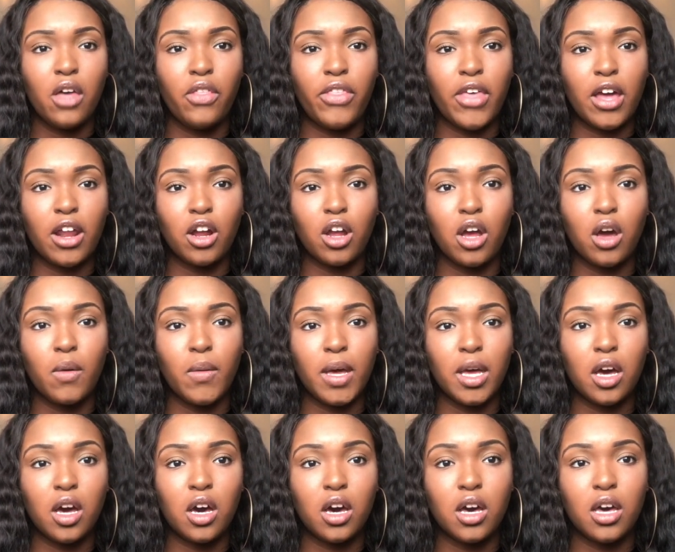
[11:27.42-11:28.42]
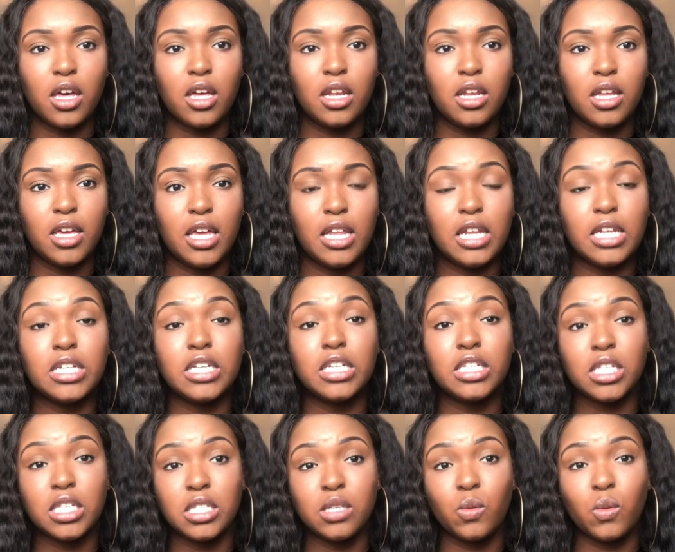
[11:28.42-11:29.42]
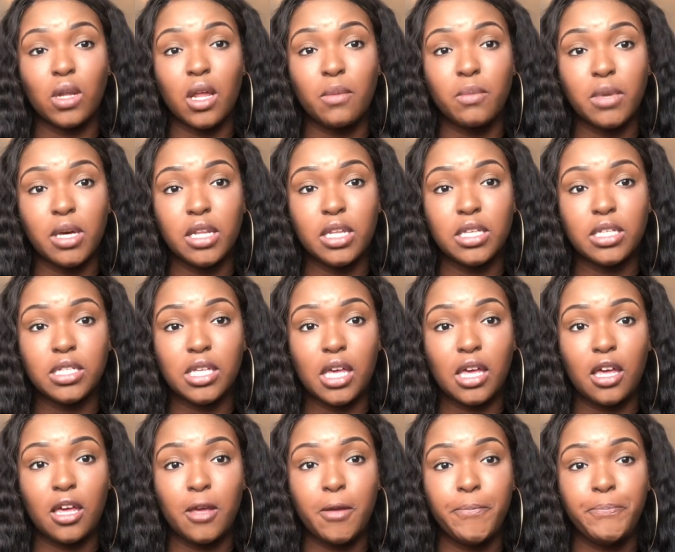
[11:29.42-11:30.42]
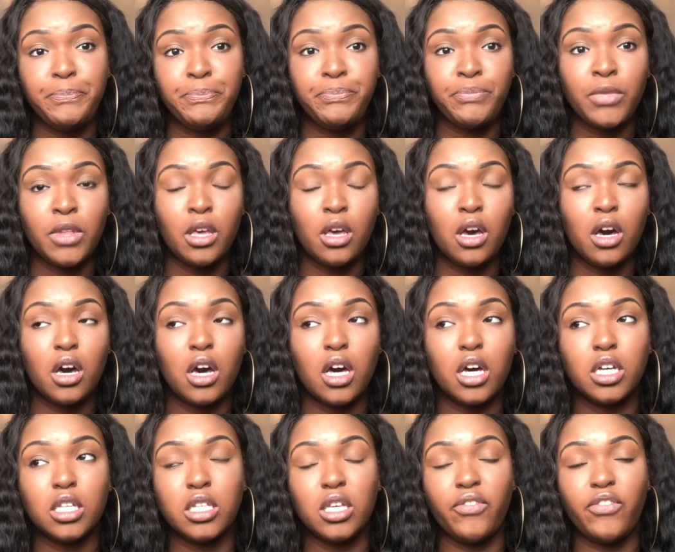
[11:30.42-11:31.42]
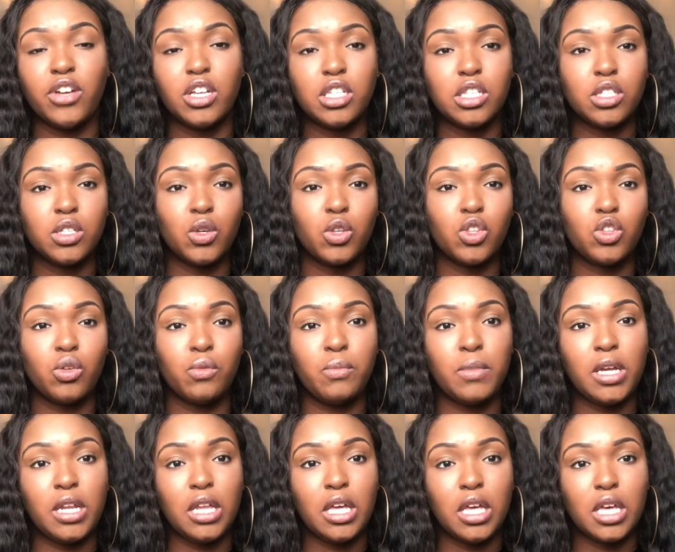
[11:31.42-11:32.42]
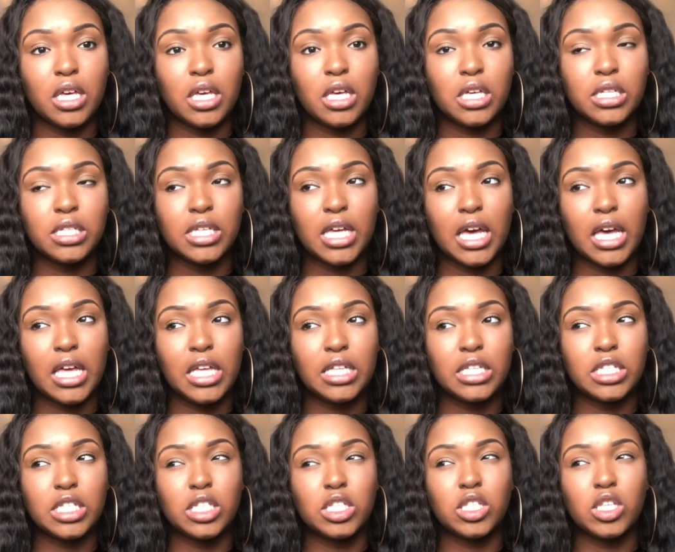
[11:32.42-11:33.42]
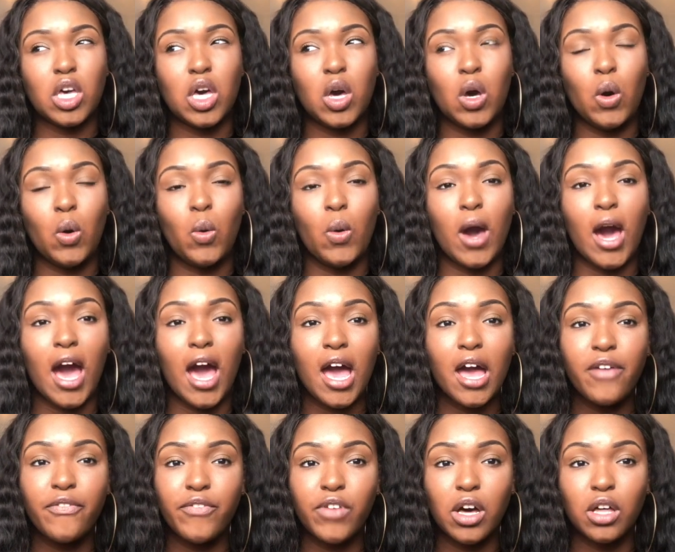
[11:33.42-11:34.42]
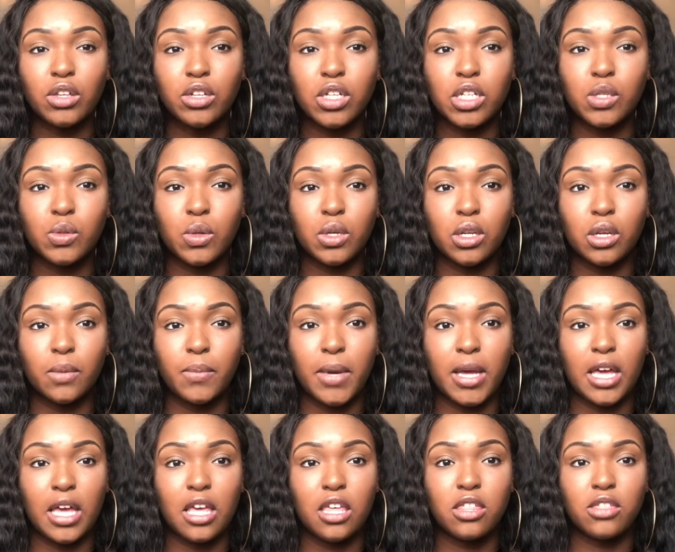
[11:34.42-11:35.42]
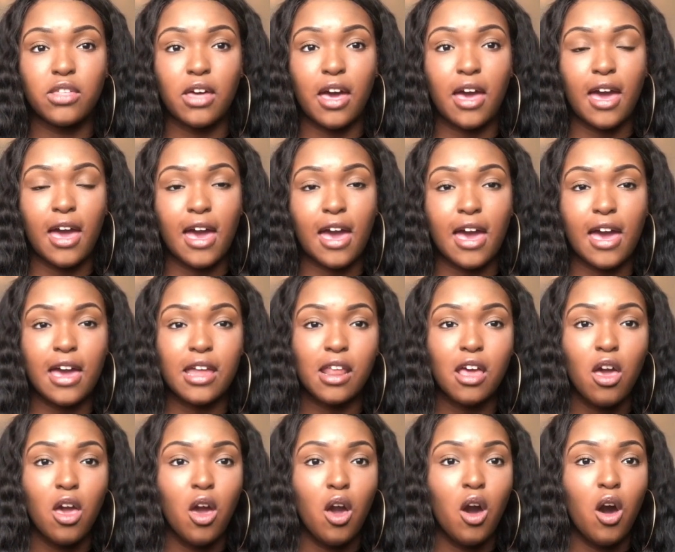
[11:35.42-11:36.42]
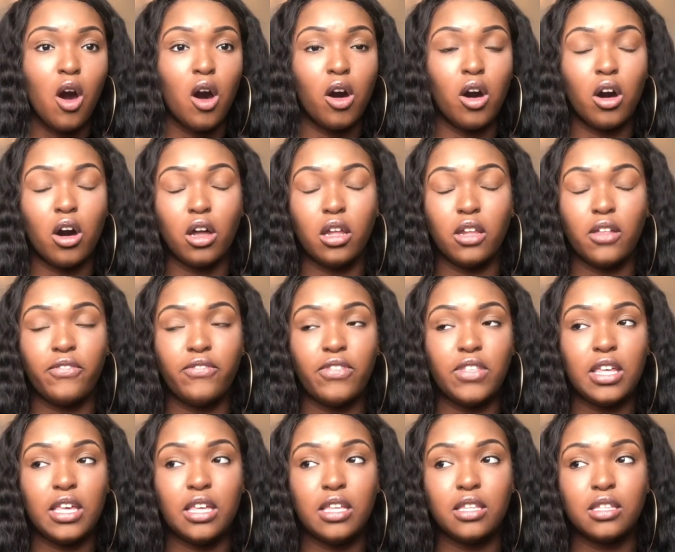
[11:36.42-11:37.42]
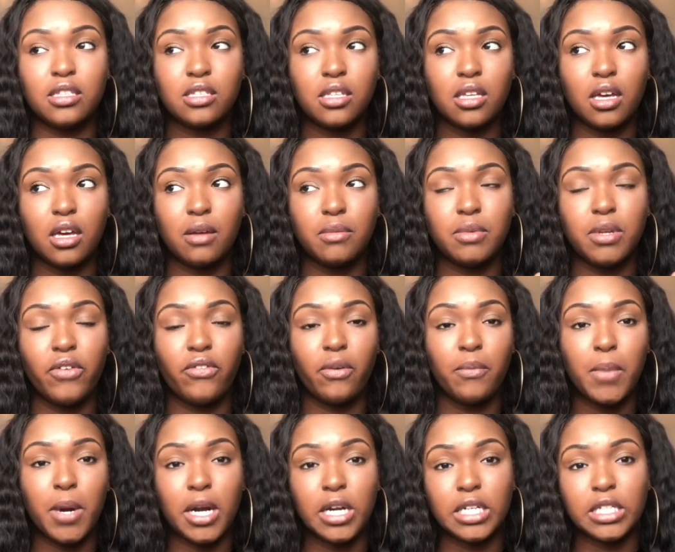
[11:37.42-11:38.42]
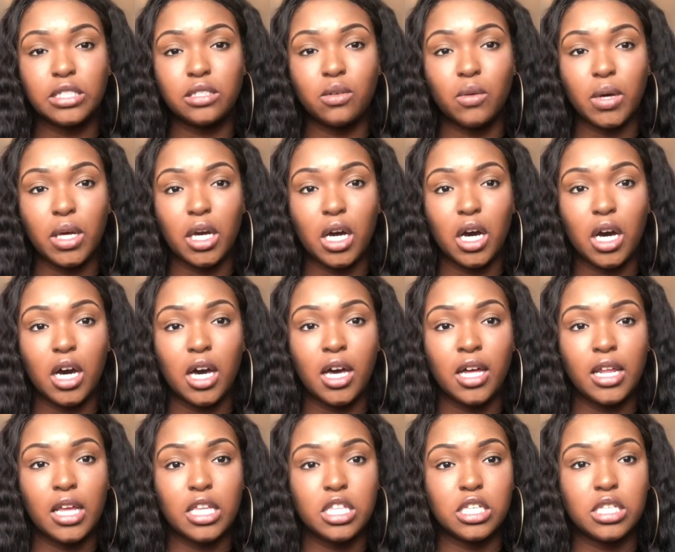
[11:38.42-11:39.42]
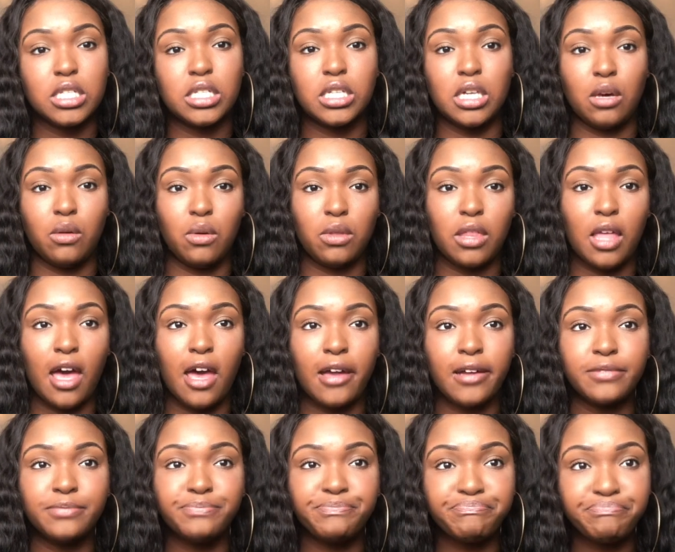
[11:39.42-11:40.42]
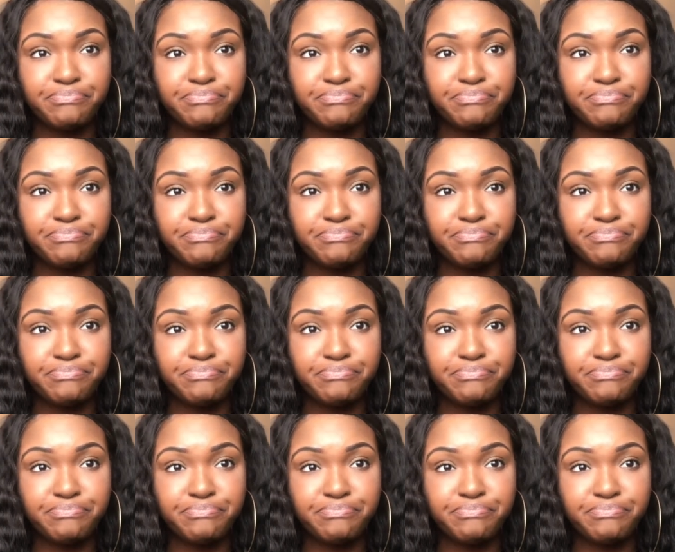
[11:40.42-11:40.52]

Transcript: that are going on in addition to what I'm gonna say on different social media sites. So I followed a Twitter page that had all of these different parties going on and just stuck with that.